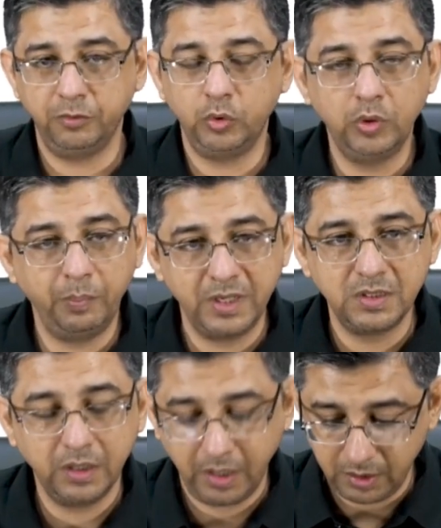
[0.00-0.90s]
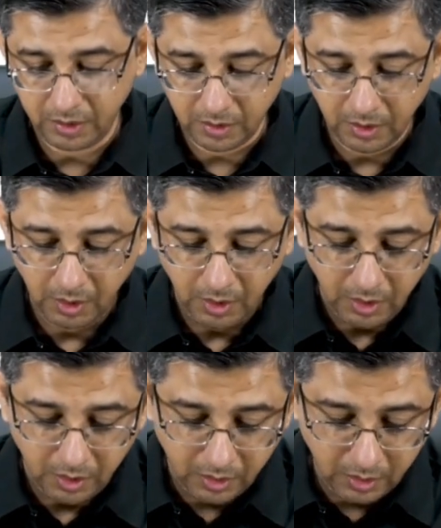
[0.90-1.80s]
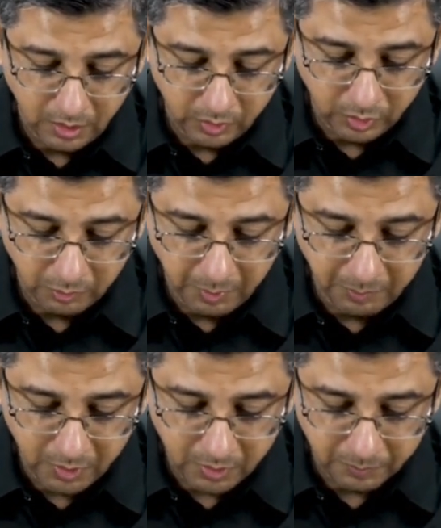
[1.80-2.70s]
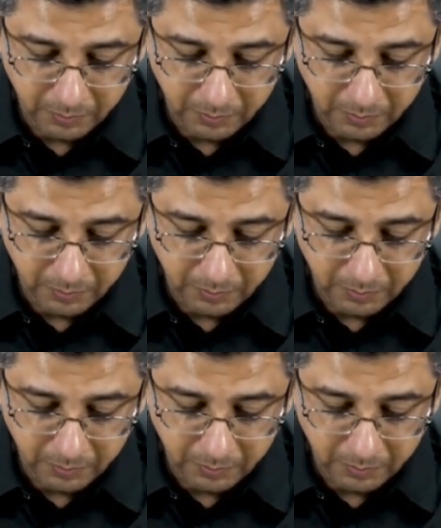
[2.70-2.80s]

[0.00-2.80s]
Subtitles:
to the basal ganglia. How to remember?